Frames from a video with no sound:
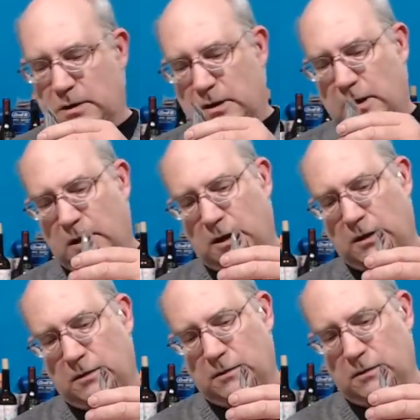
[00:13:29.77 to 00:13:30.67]

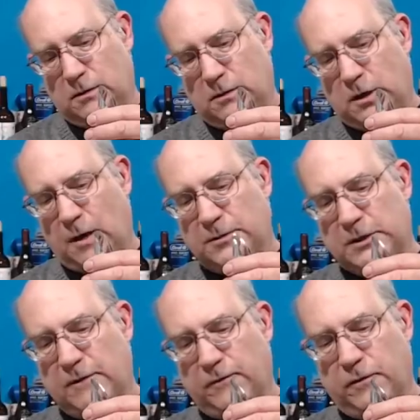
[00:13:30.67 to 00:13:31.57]

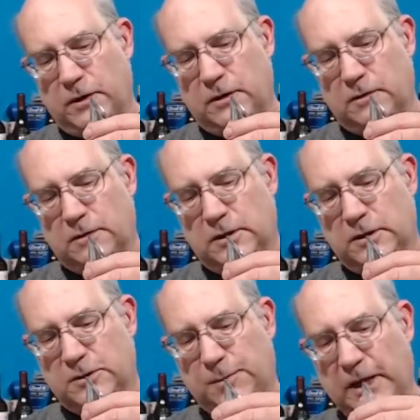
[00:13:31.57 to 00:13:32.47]
compensate for the
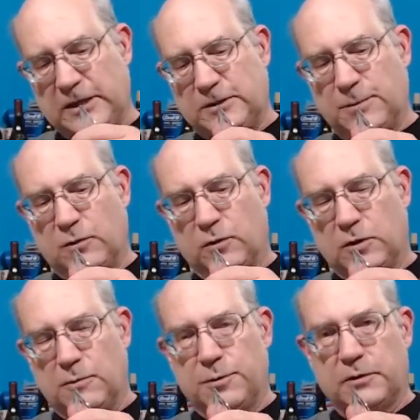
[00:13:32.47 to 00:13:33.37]
displacement when
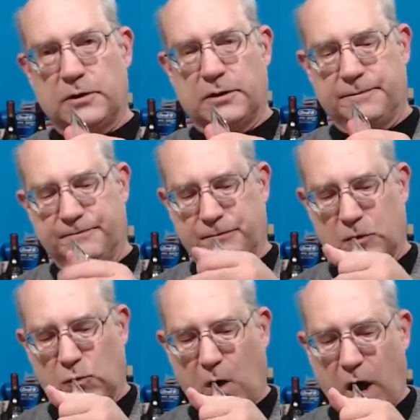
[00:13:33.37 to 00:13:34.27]
you put the
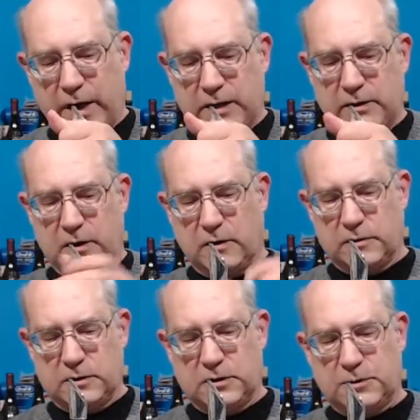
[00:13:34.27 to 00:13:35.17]
rod in there that
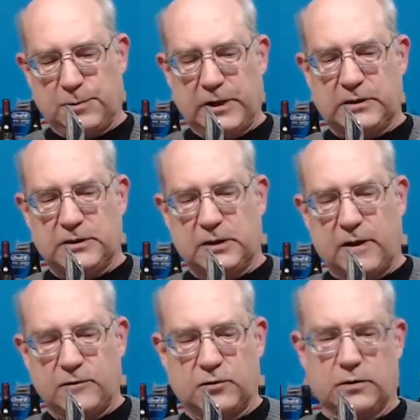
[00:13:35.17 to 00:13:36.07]
displaces
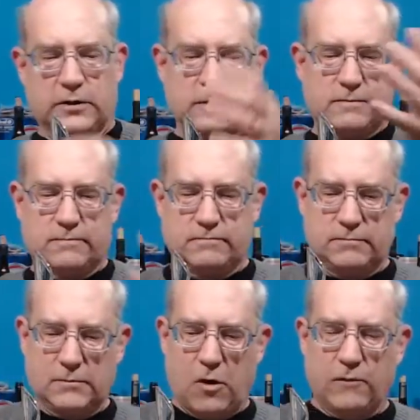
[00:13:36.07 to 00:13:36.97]
enough so it doesn't
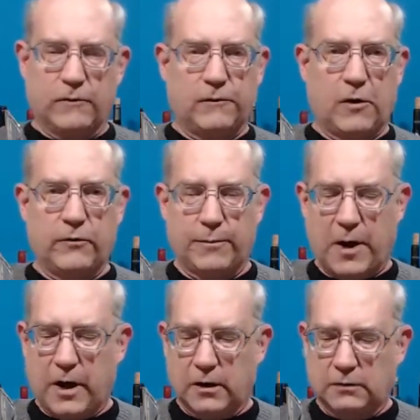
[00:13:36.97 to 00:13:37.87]
overflow the
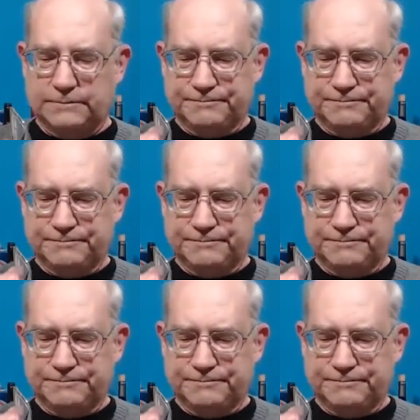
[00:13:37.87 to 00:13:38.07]
bottle.